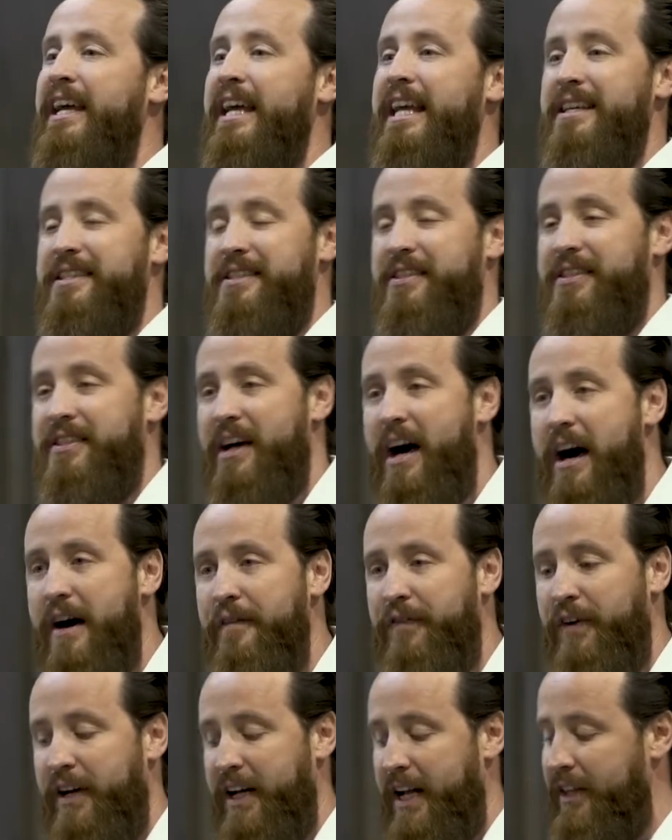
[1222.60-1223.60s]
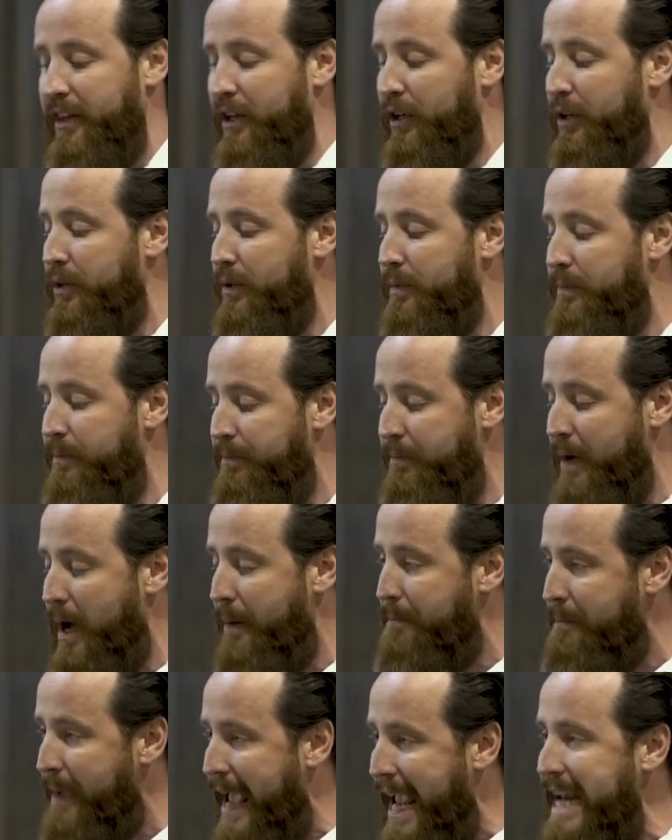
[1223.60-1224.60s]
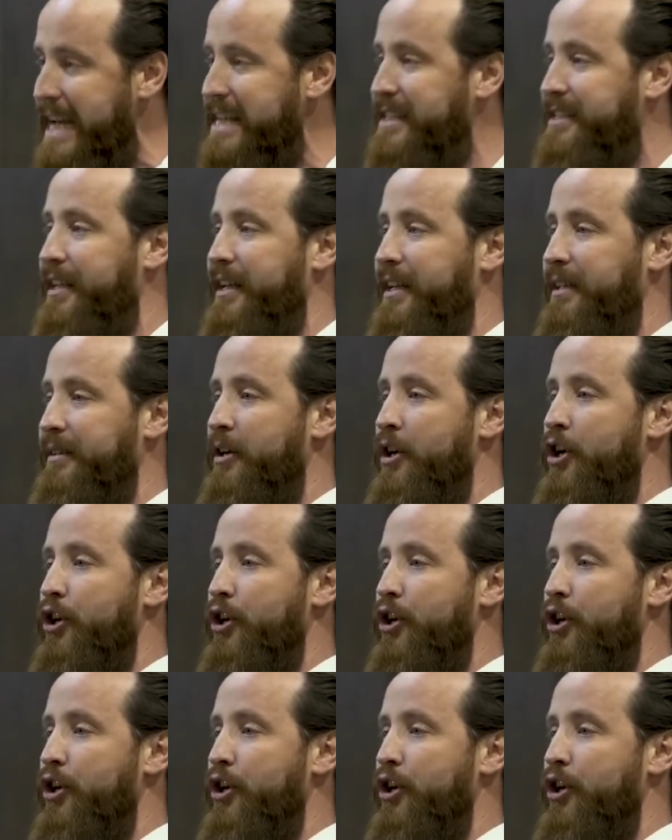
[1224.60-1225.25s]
He's sovereign, and the amazing,